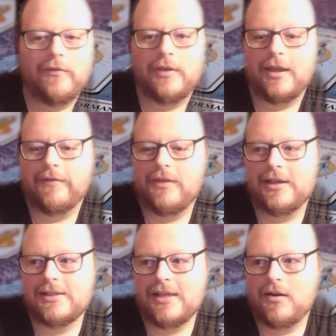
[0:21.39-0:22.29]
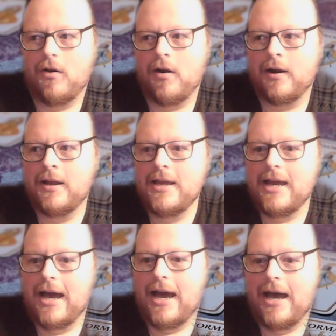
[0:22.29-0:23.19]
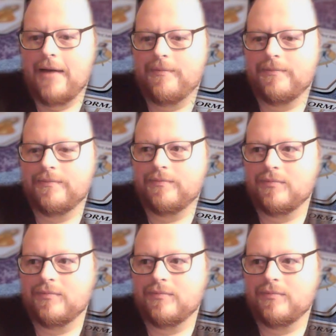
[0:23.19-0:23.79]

We think of things that are um,